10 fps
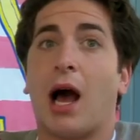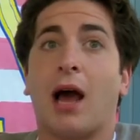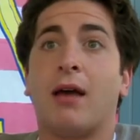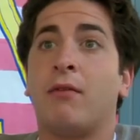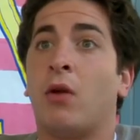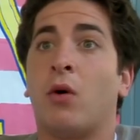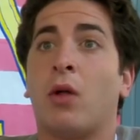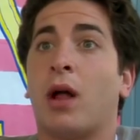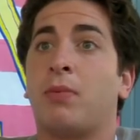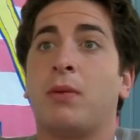I know a
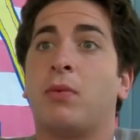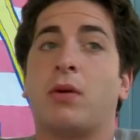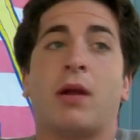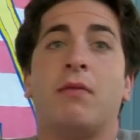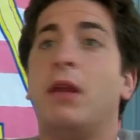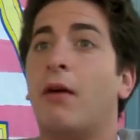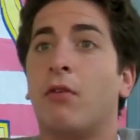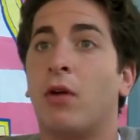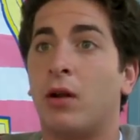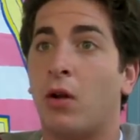lot of people, and I've
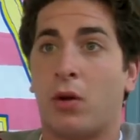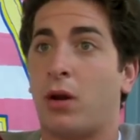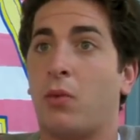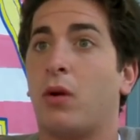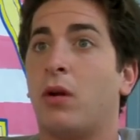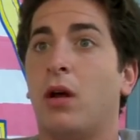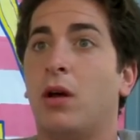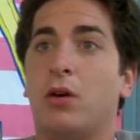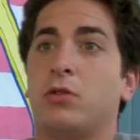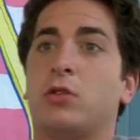never known anyone
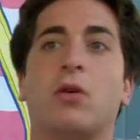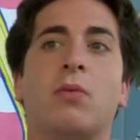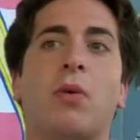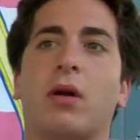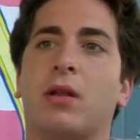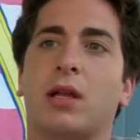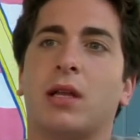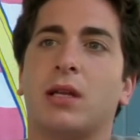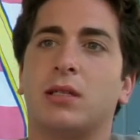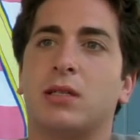who's thrown a party like
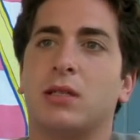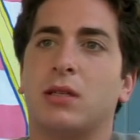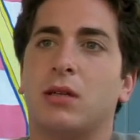this.